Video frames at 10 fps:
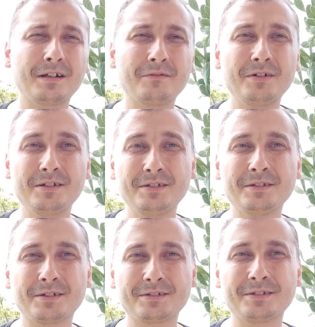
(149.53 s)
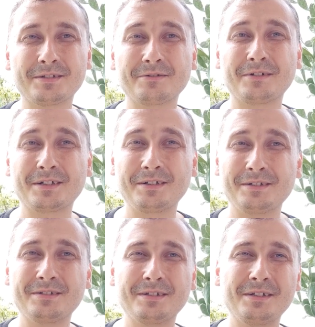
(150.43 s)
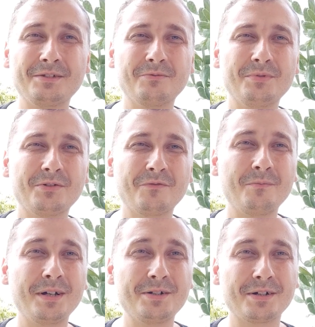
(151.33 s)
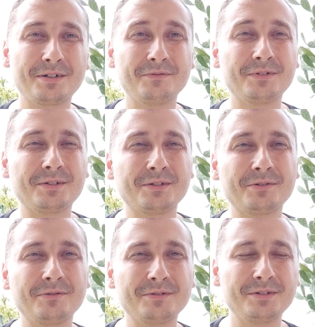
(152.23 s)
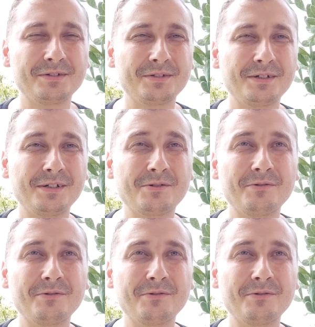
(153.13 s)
GraphQL syntax, it's a little bit of magic in this technology. It's really